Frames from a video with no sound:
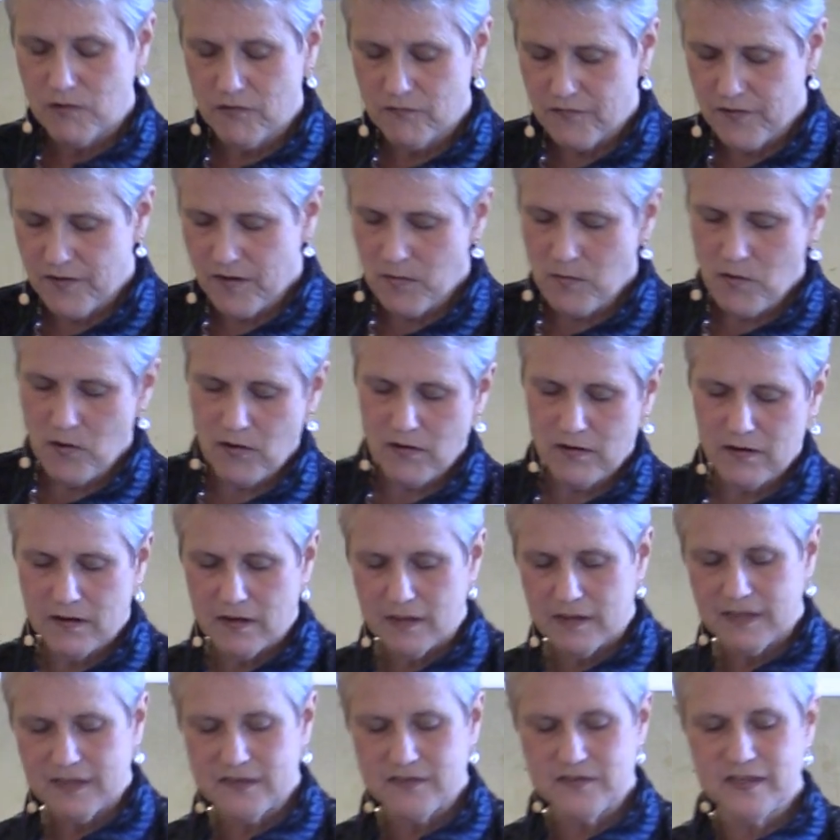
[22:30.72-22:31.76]
what Fillmore
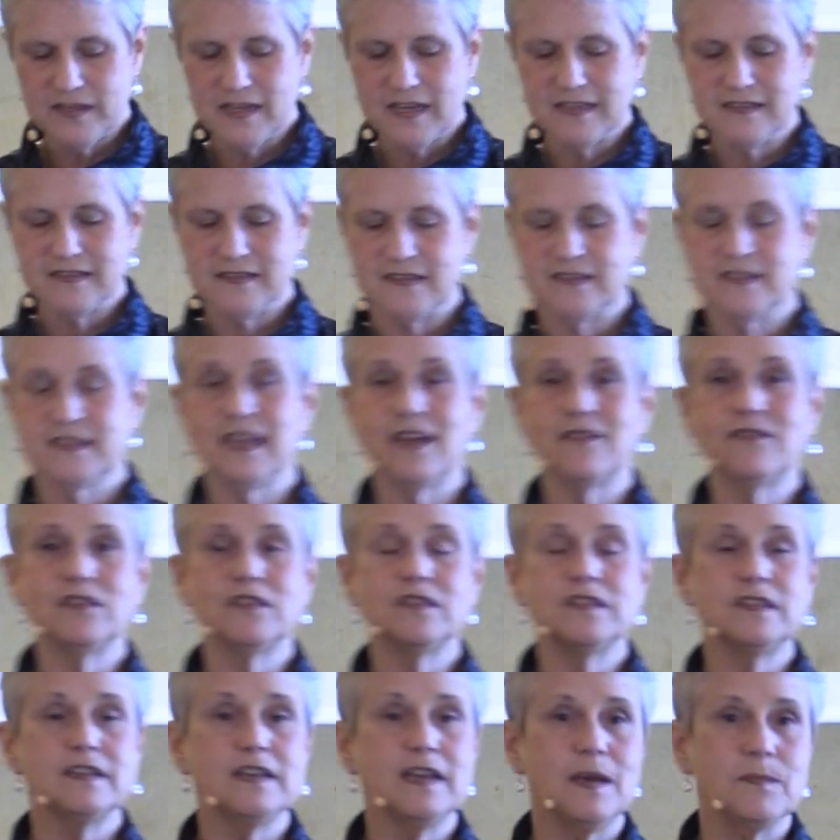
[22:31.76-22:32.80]
listed as the seven
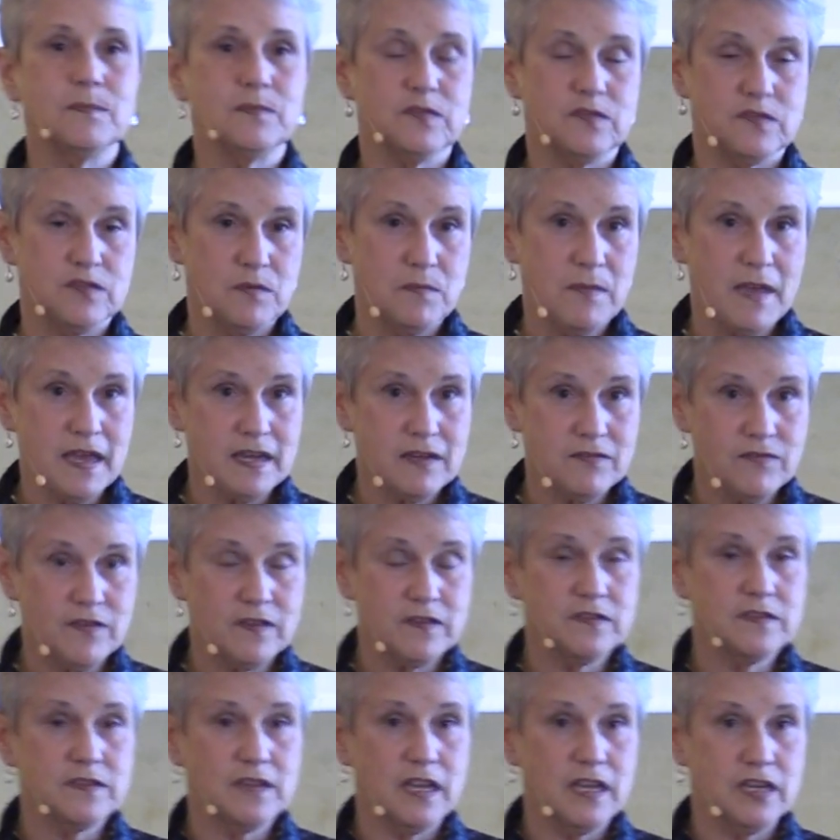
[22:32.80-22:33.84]
steps to
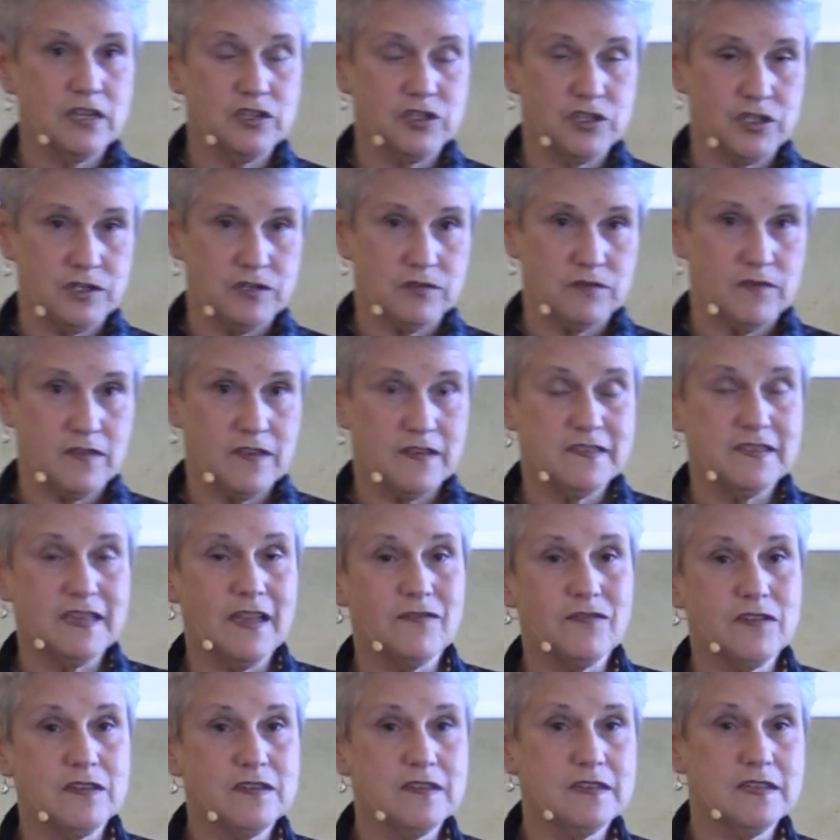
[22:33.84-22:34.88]
manifestation or the
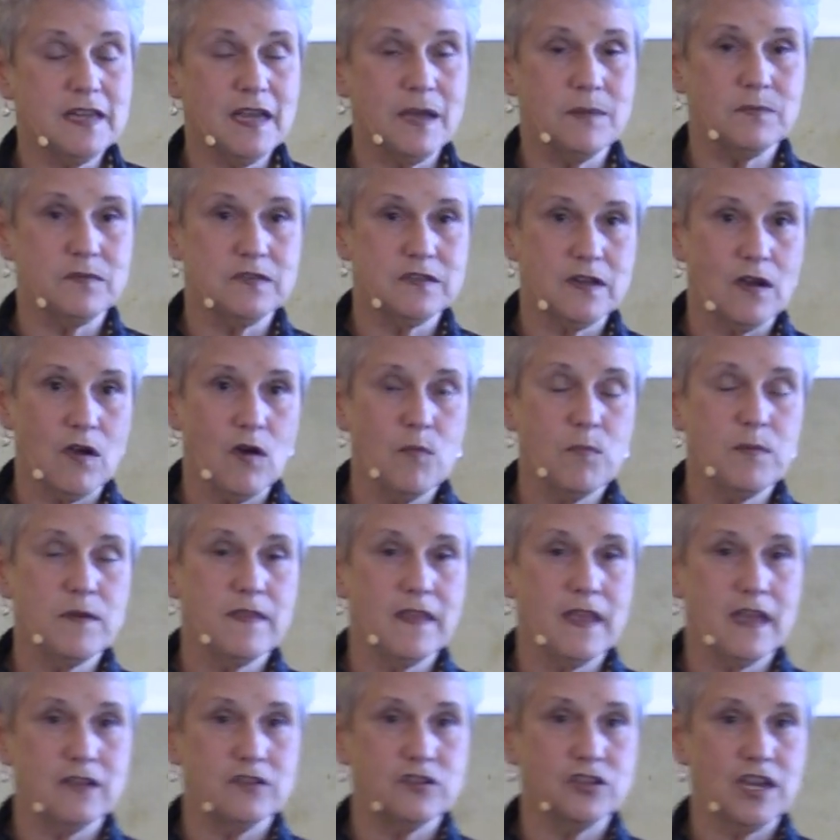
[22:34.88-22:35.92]
seven steps to
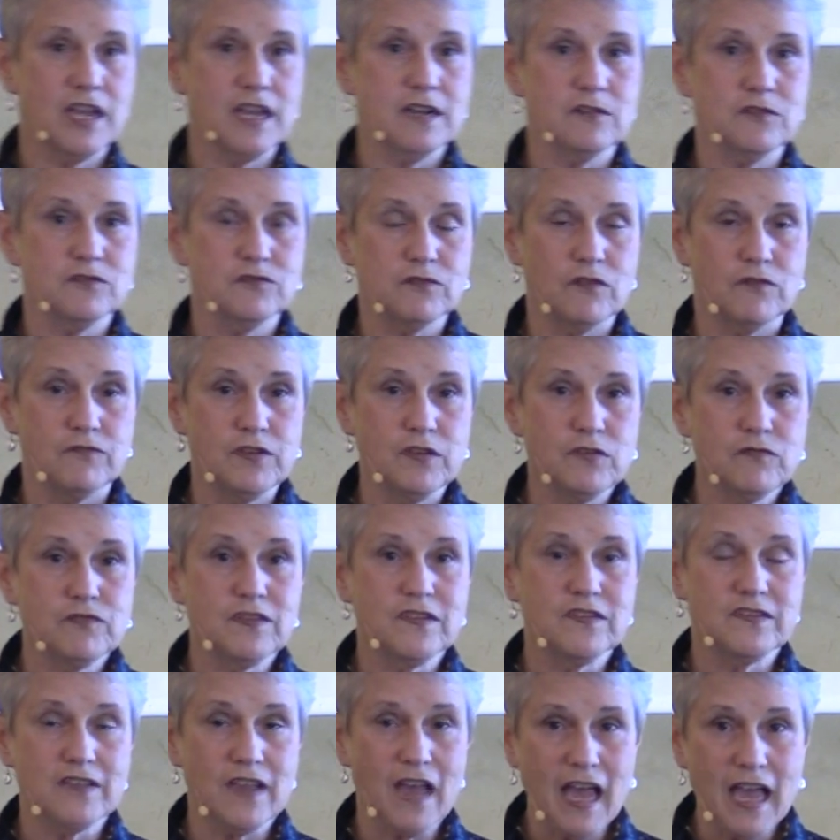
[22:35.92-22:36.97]
open that channel. So if you've
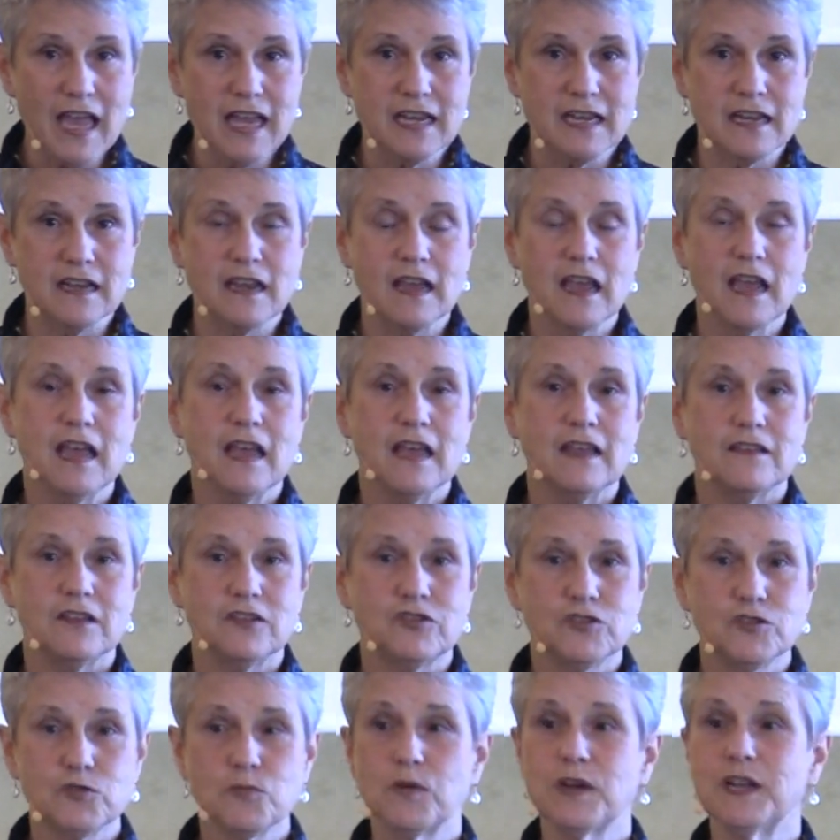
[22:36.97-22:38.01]
decided
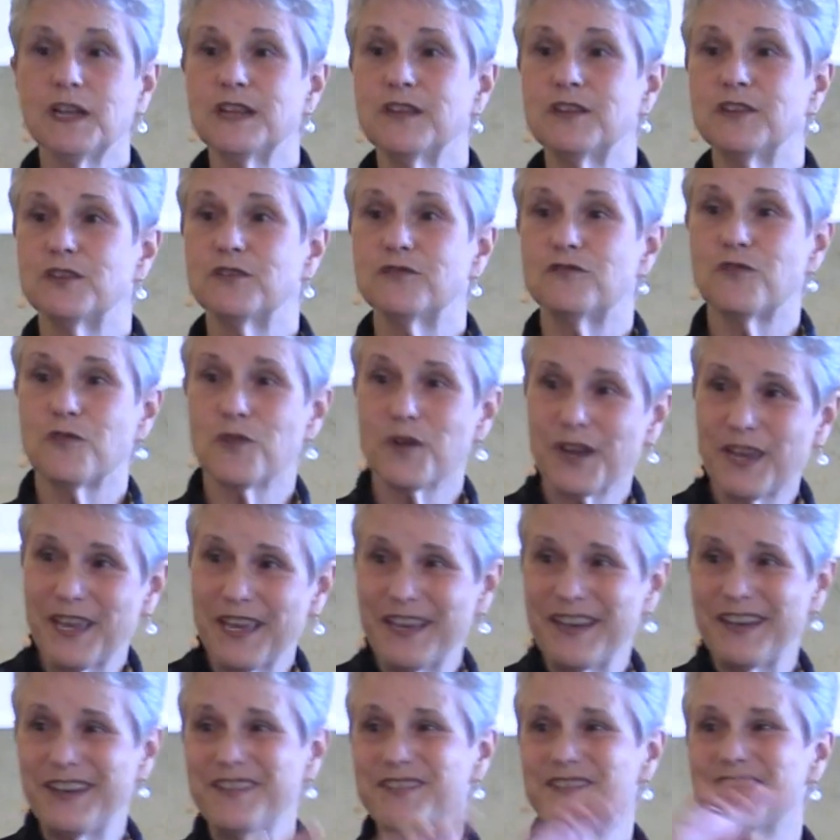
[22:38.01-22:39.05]
that you're willing to
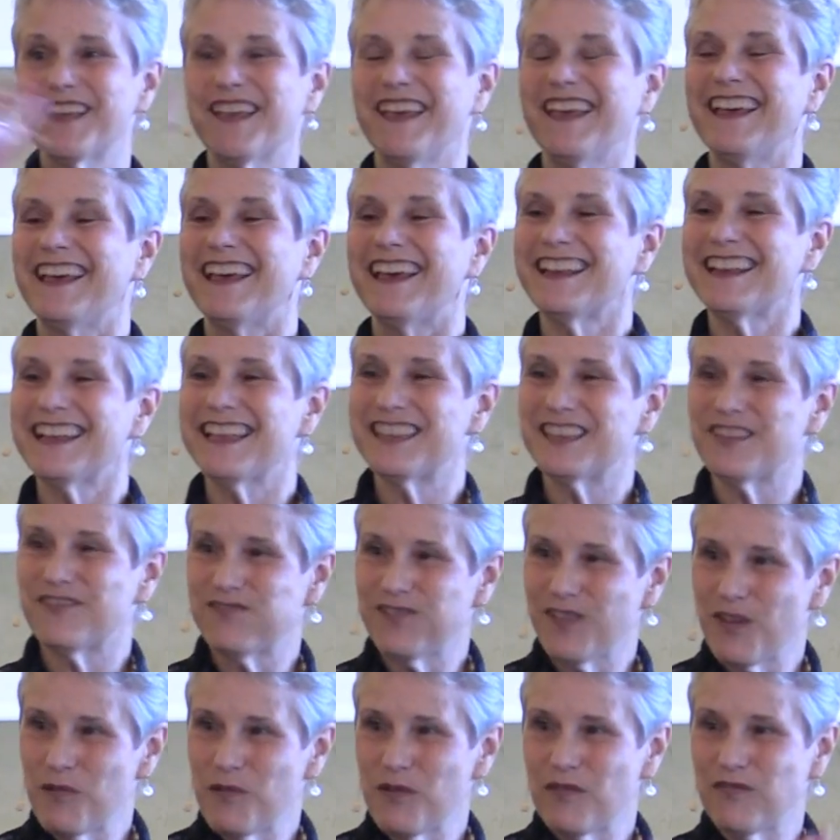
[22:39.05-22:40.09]
forgive, and let the
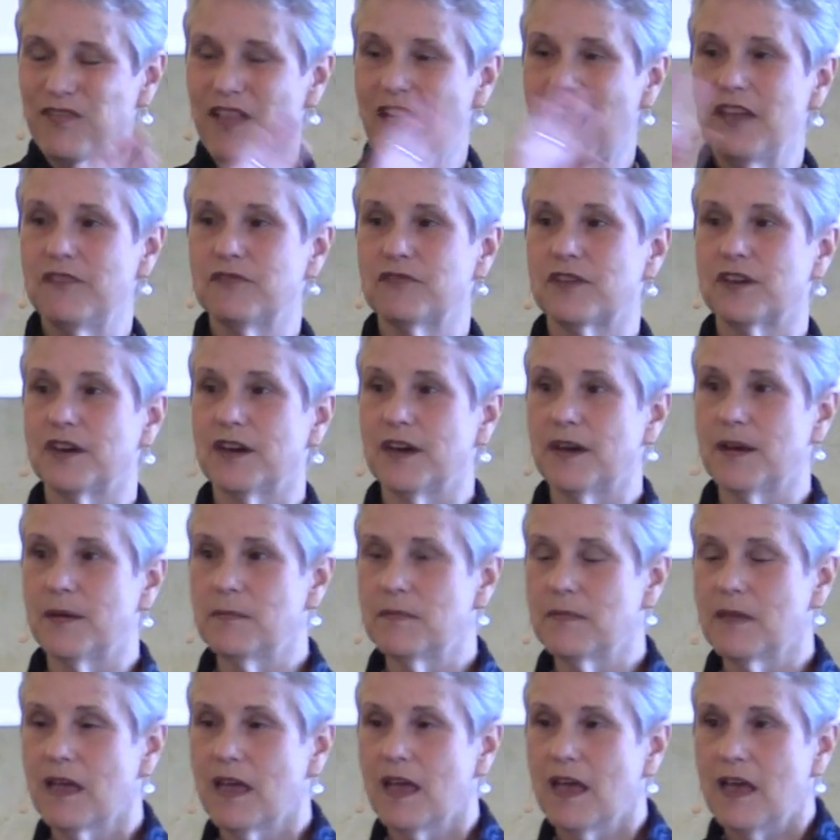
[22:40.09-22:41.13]
flow of life
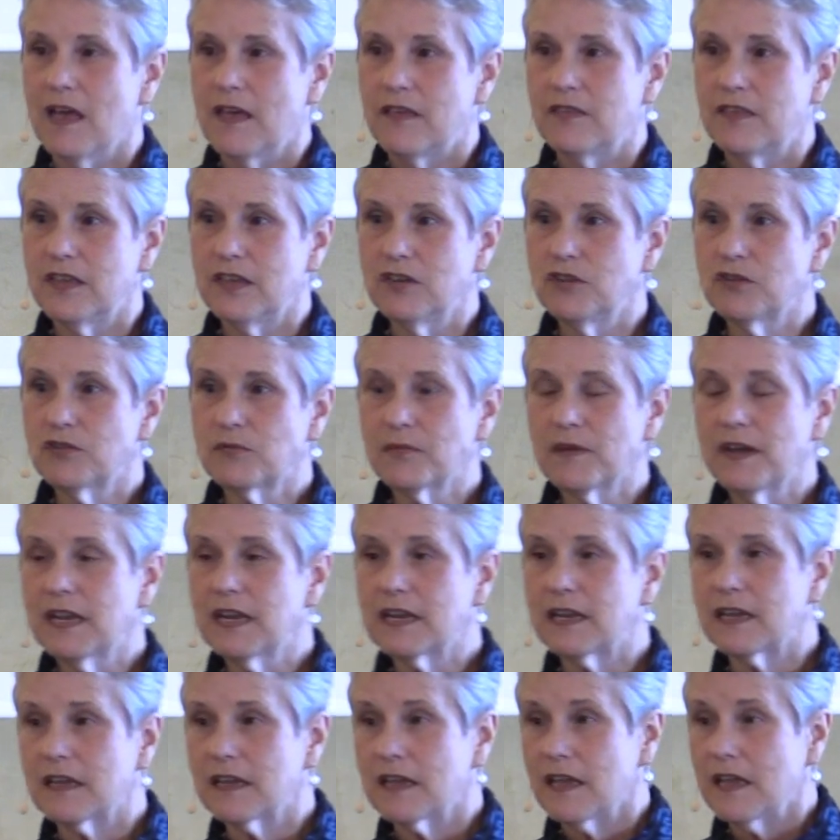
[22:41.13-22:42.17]
come, then you're
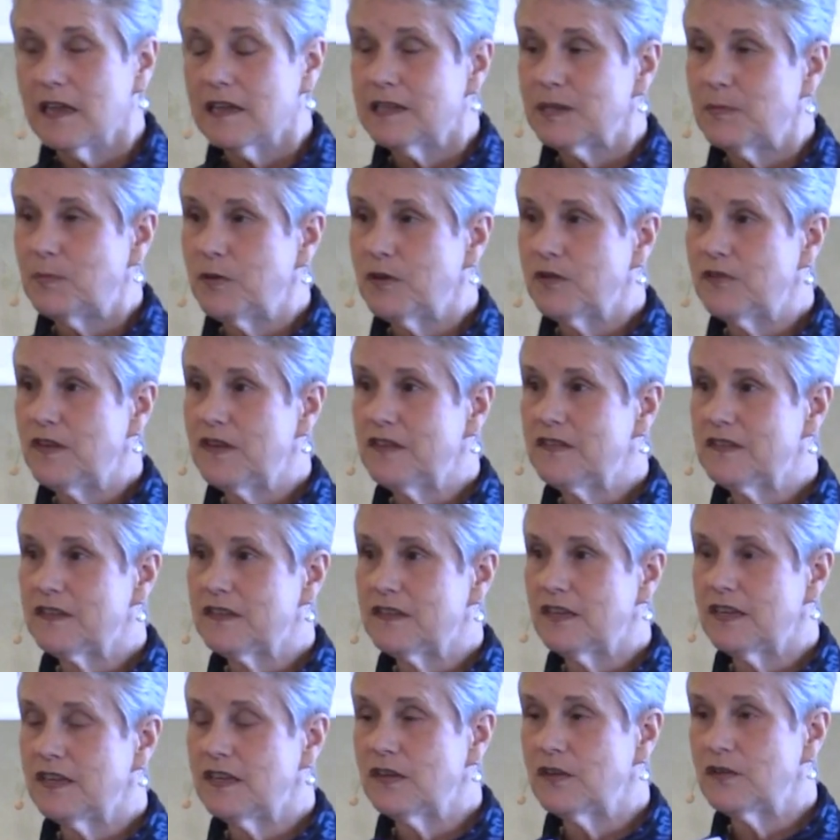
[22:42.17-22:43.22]
ready to put these
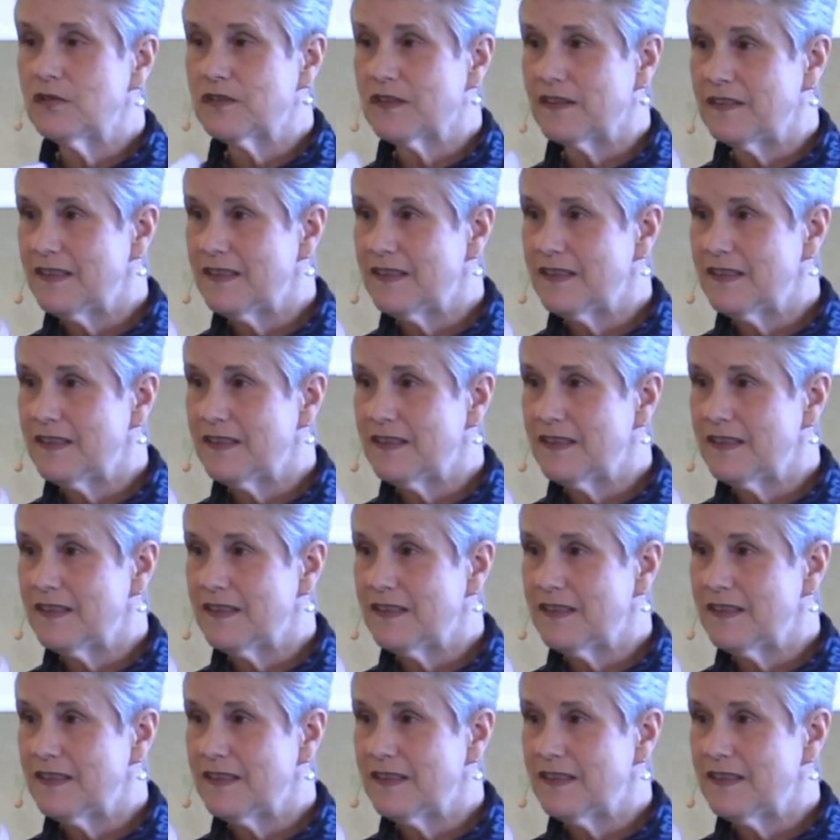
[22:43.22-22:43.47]
into use.